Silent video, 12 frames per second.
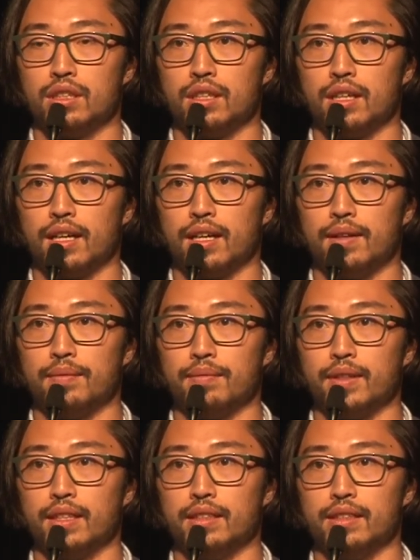And
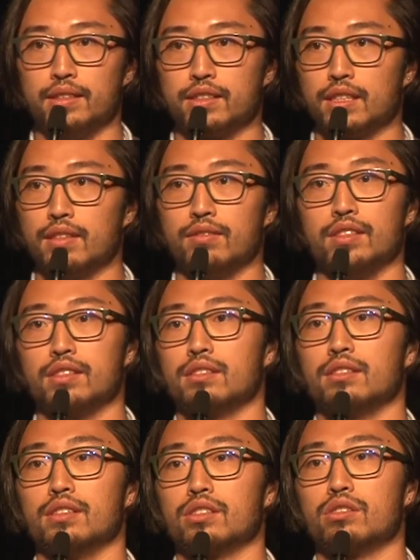instead of
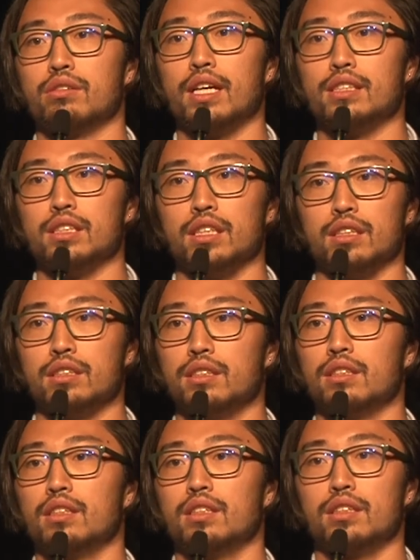this crazy
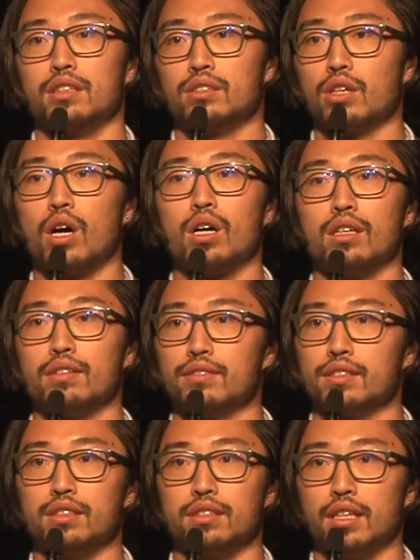tariffs
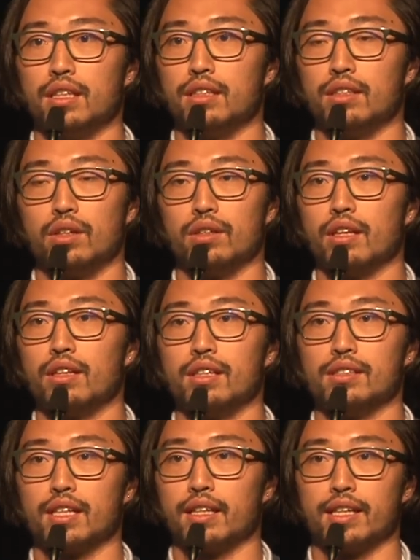and all the
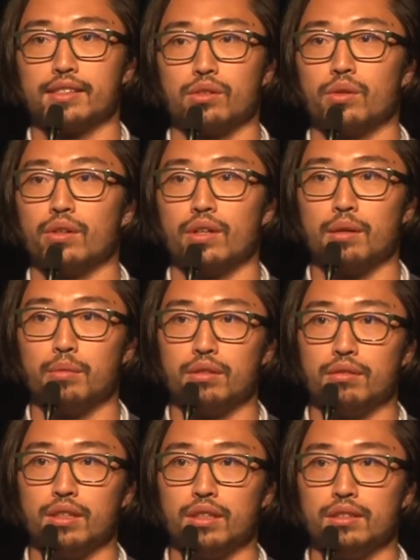things that's going on
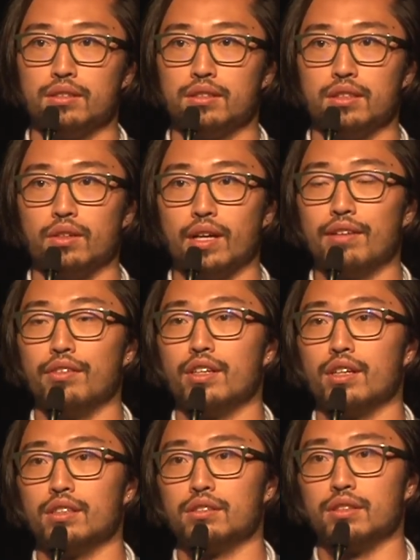between every
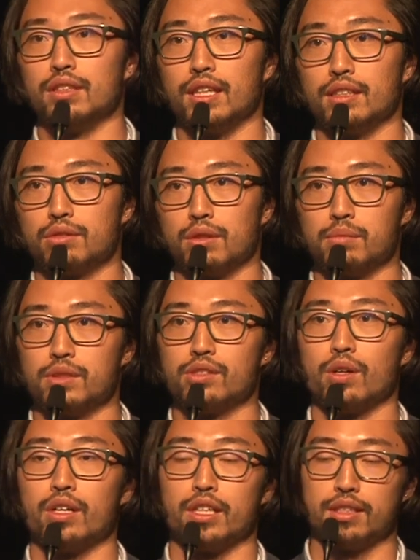country that Trump
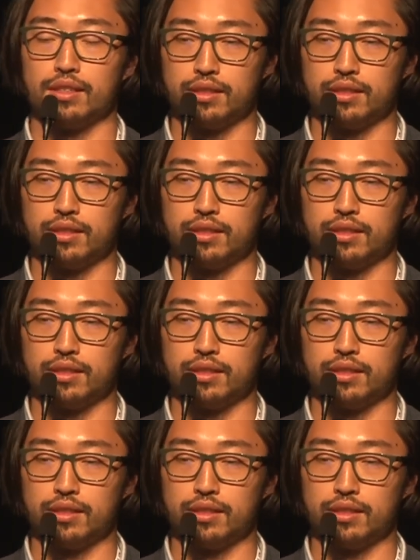started.